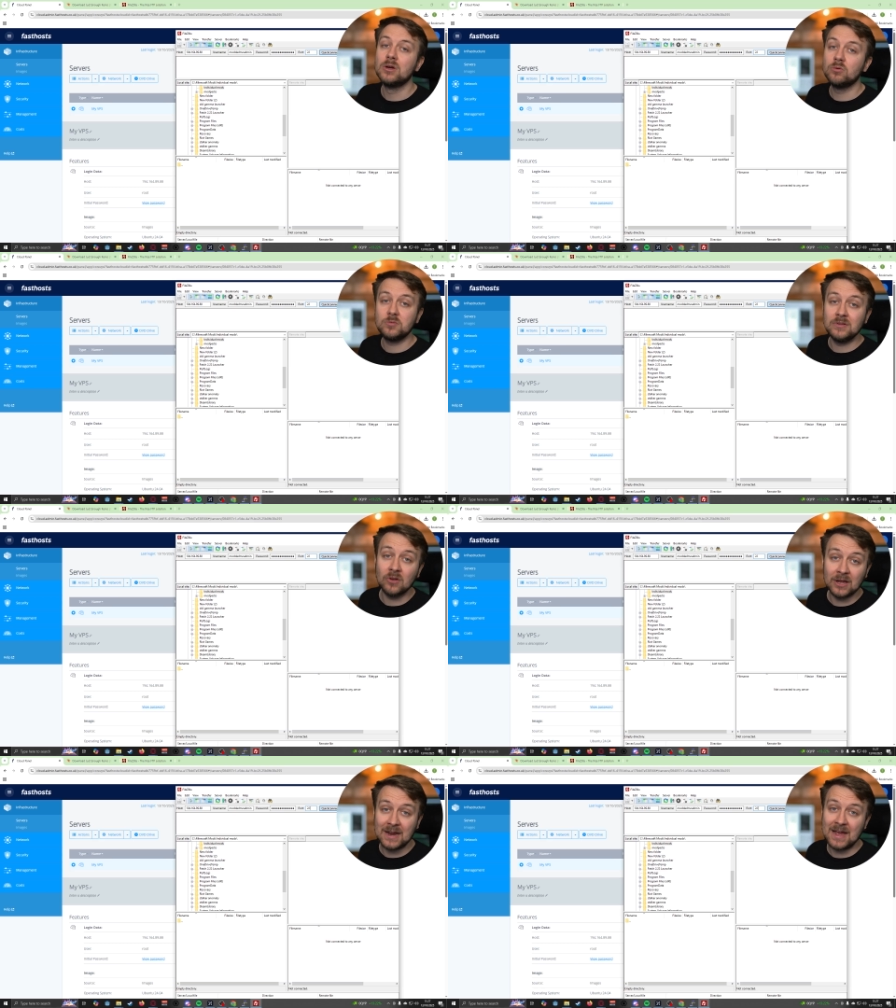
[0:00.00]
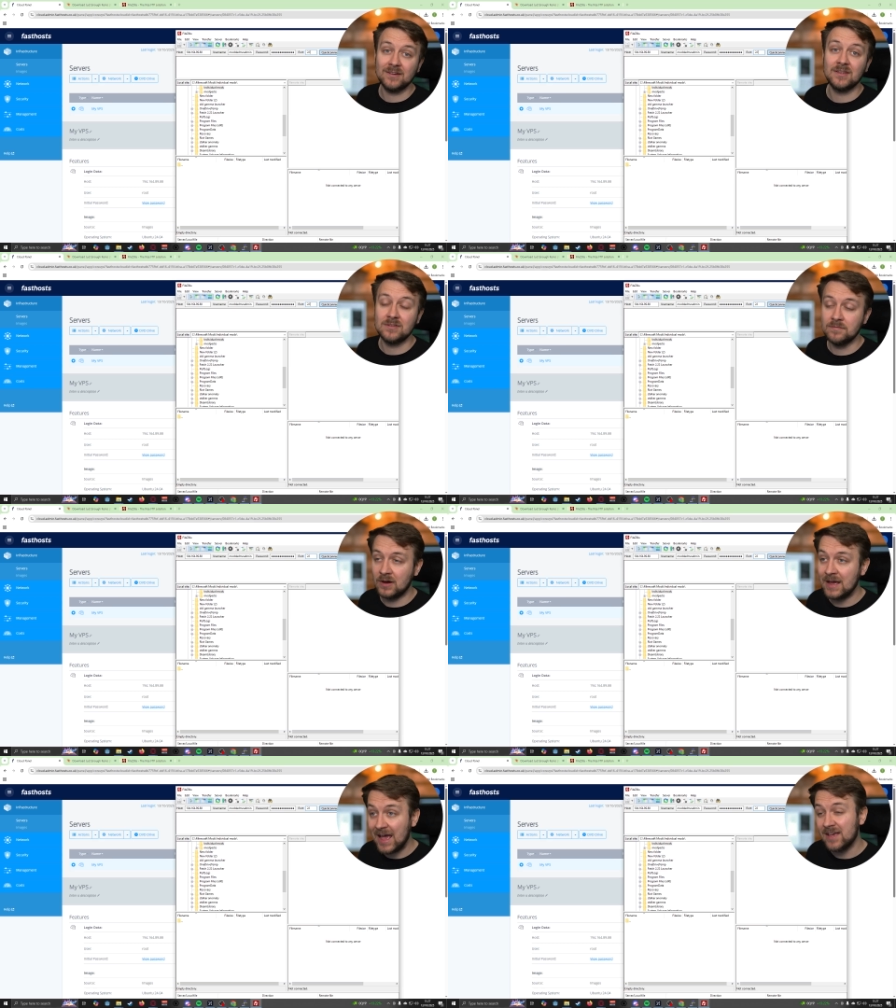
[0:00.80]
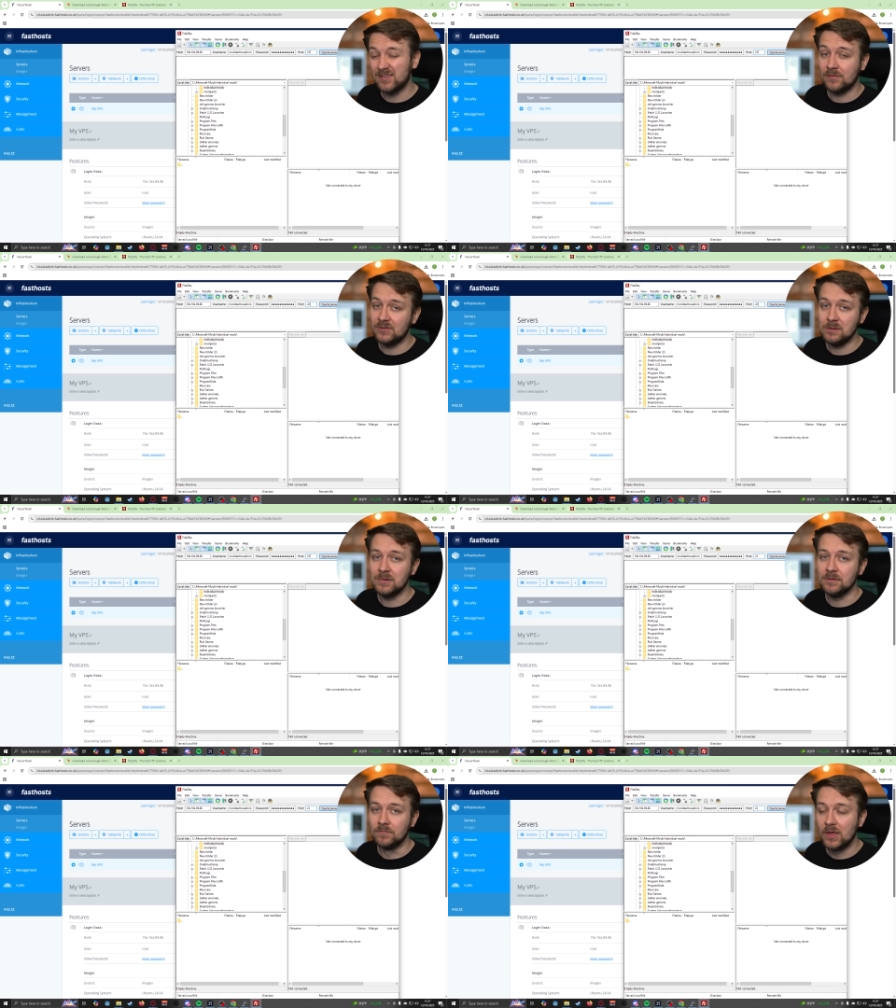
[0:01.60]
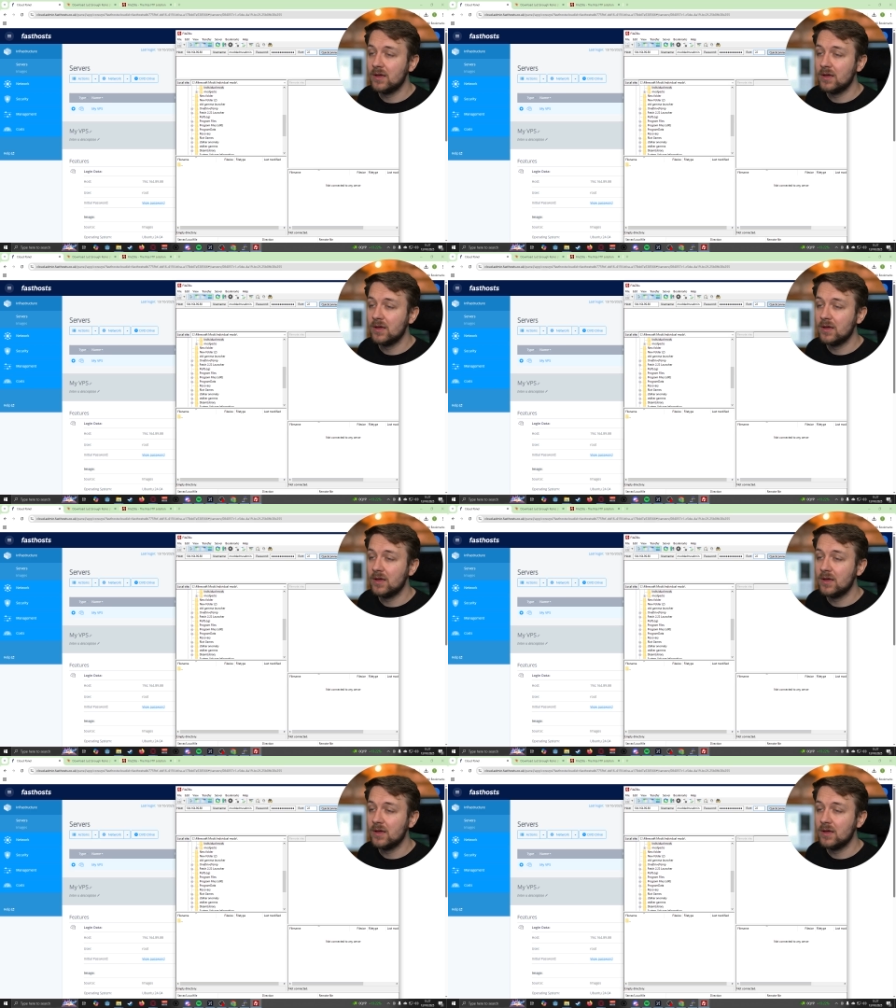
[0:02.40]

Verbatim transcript: which means I'm going to access it via SFTP.